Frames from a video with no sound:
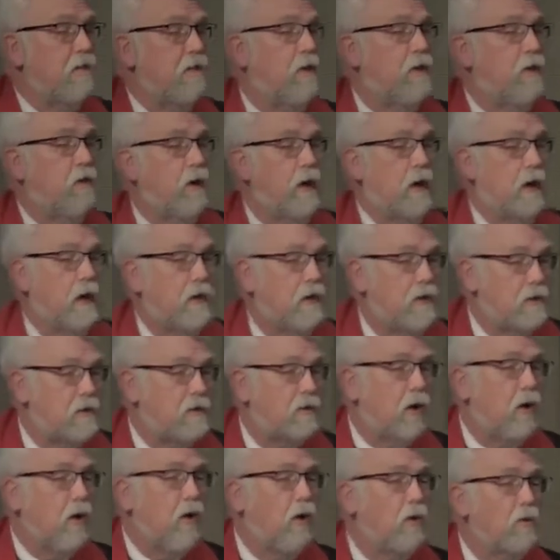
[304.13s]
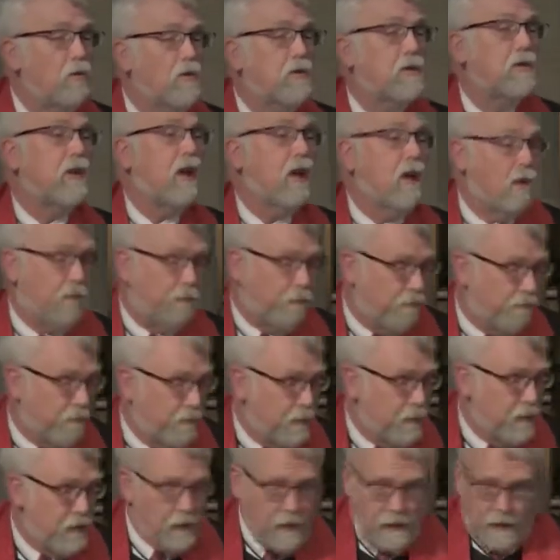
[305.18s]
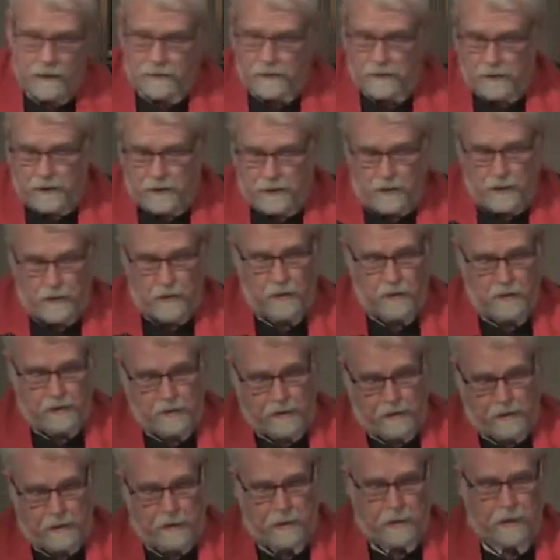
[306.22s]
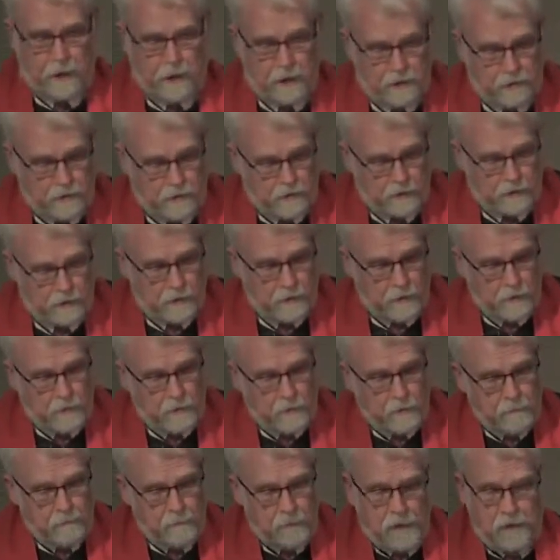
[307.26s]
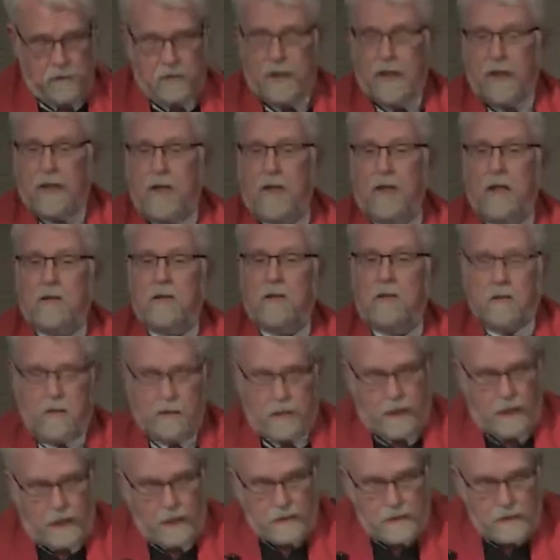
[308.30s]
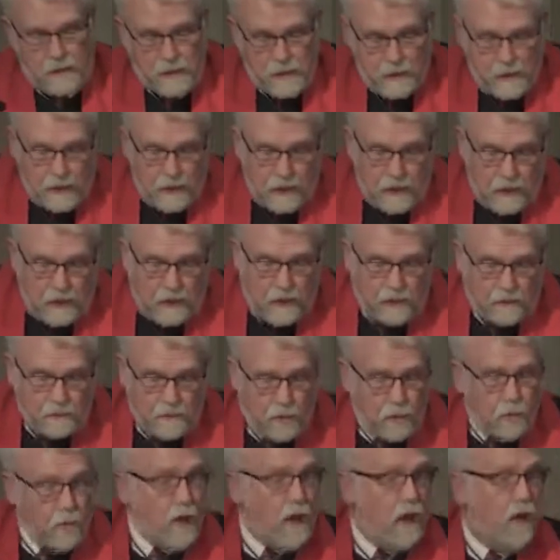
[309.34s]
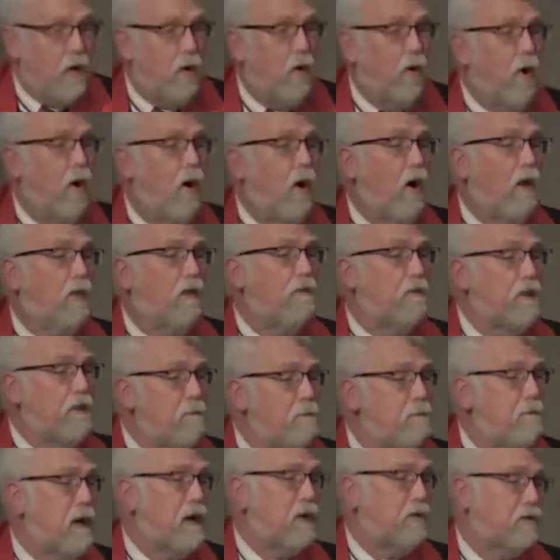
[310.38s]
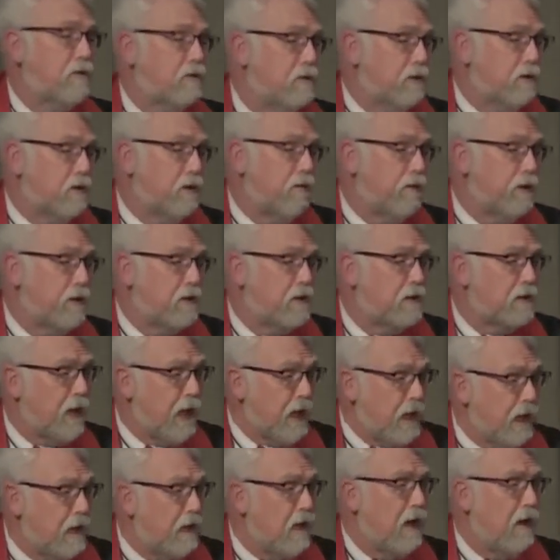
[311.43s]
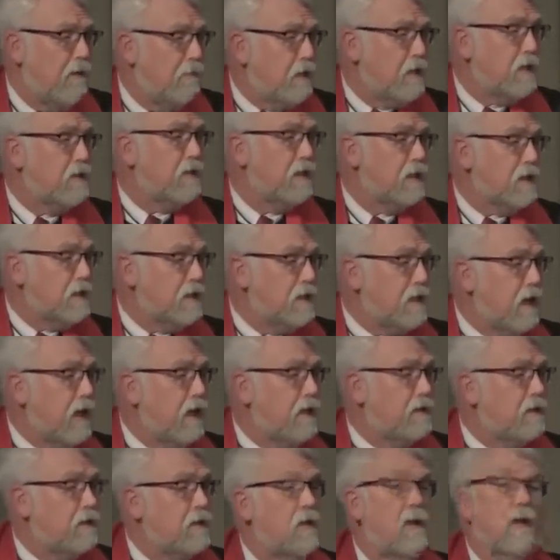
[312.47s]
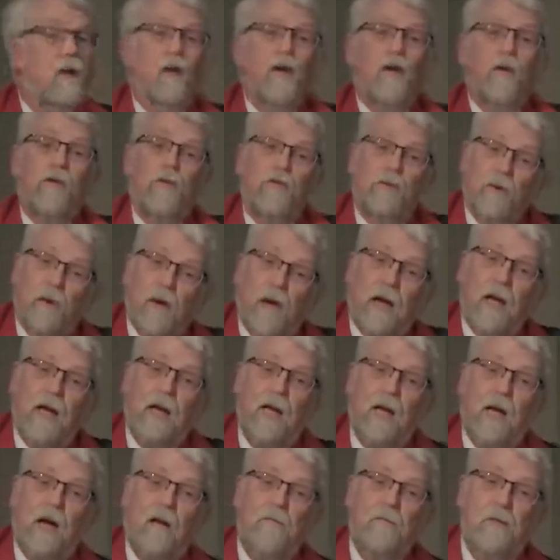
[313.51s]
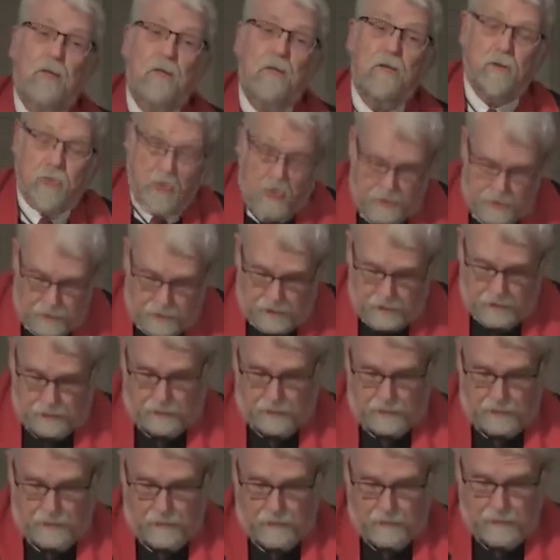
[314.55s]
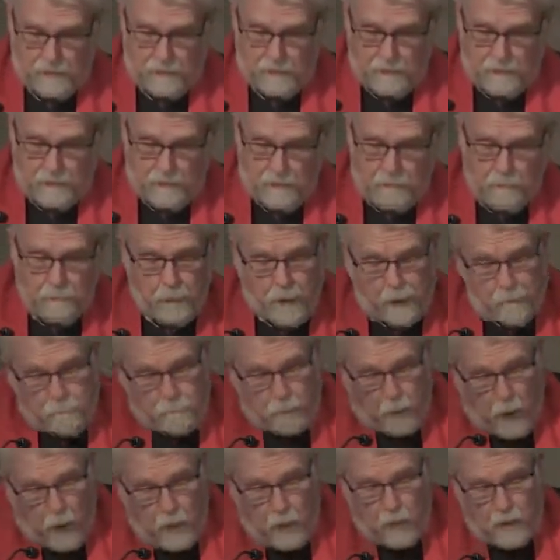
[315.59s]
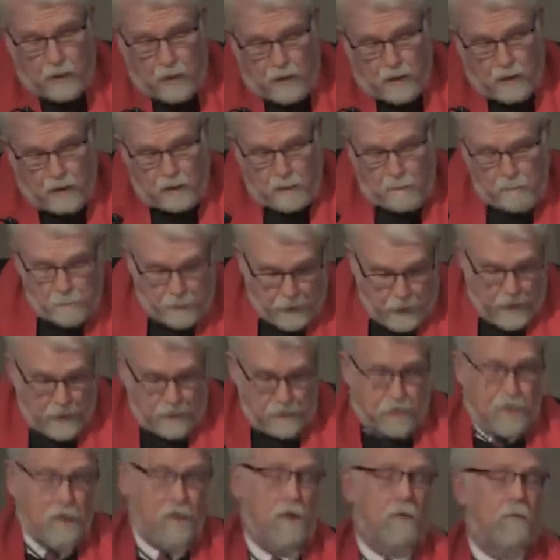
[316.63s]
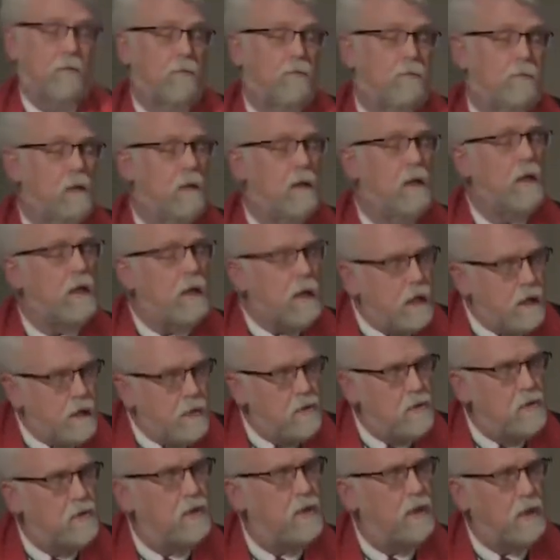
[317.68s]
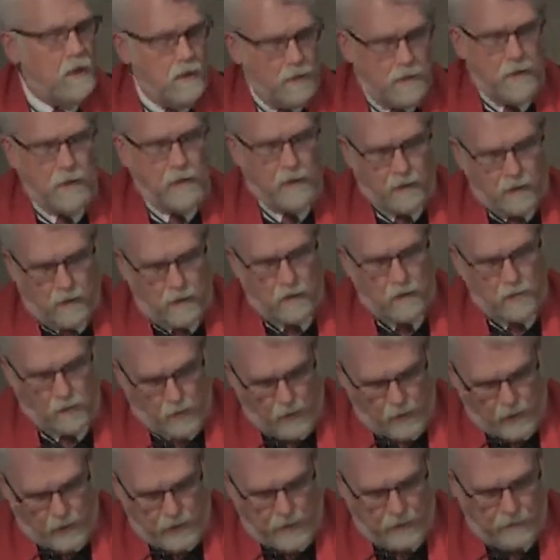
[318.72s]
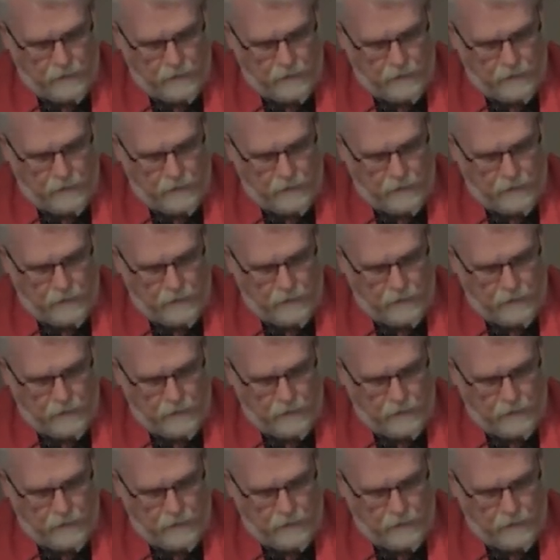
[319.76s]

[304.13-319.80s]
away his whole self as a healer and teacher. In Zacchaeus' case, he gives away all of the measures of his economic success through economic justice. They both are compassionate, each in their own way.